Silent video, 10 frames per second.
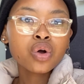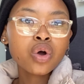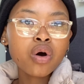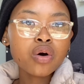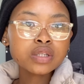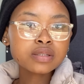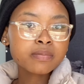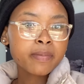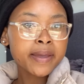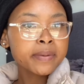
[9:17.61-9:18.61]
because
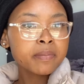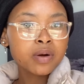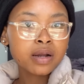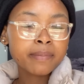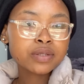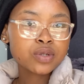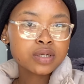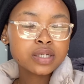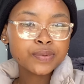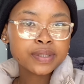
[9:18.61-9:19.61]
maybe when I told
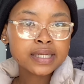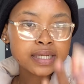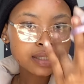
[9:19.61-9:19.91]
you nearly